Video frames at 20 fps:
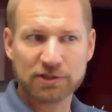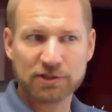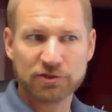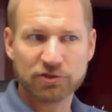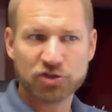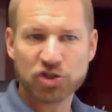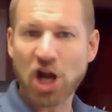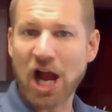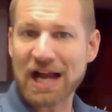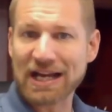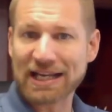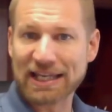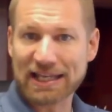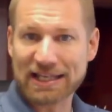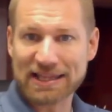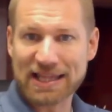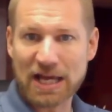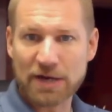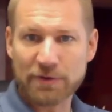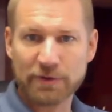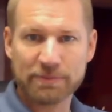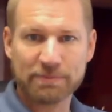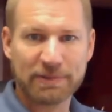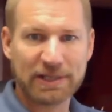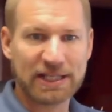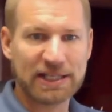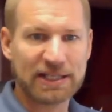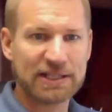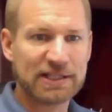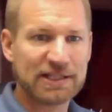shocking. That would
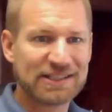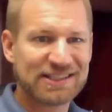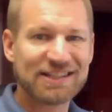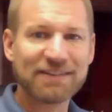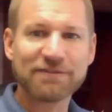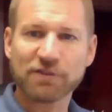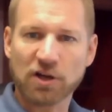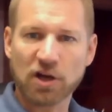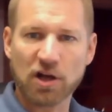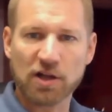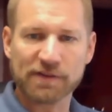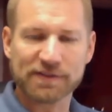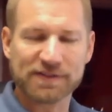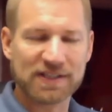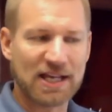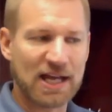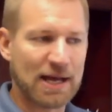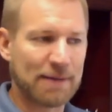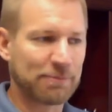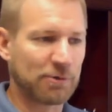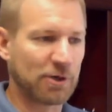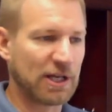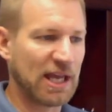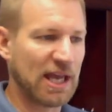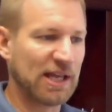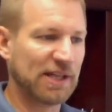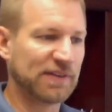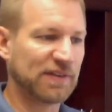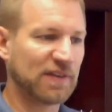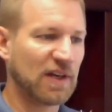be difficult to
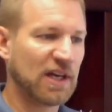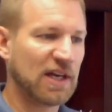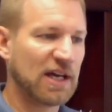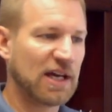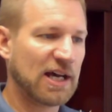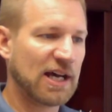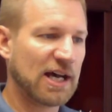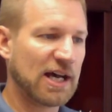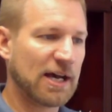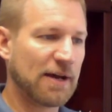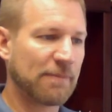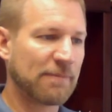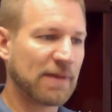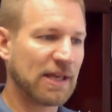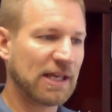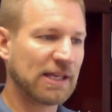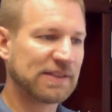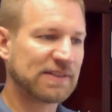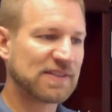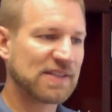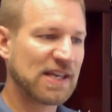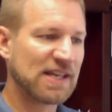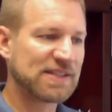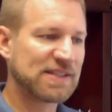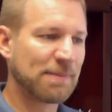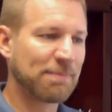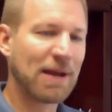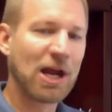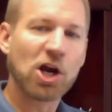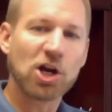comprehend. It's
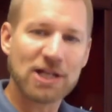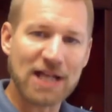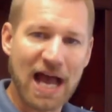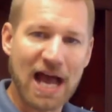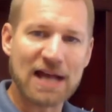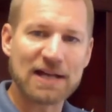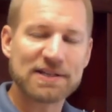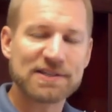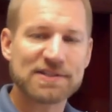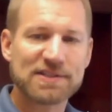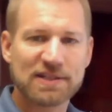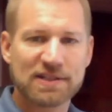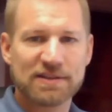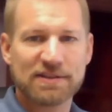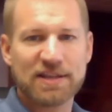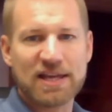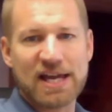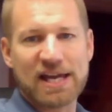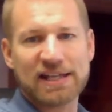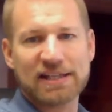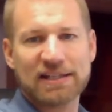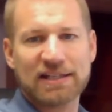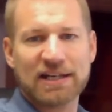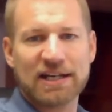a paradox that